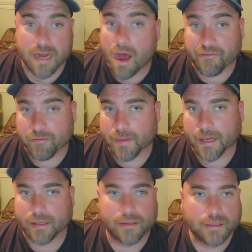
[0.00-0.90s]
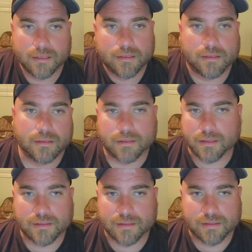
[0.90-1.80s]
not for me.
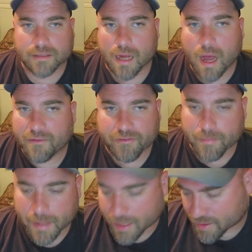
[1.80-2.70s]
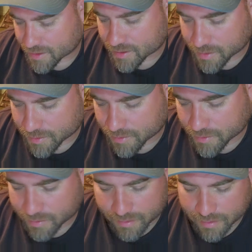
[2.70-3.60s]
It's not for me. It's
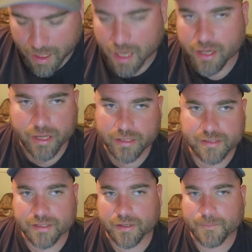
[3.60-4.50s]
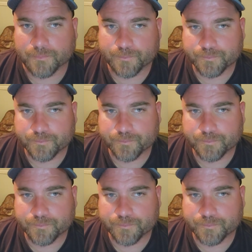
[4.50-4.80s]
not good. So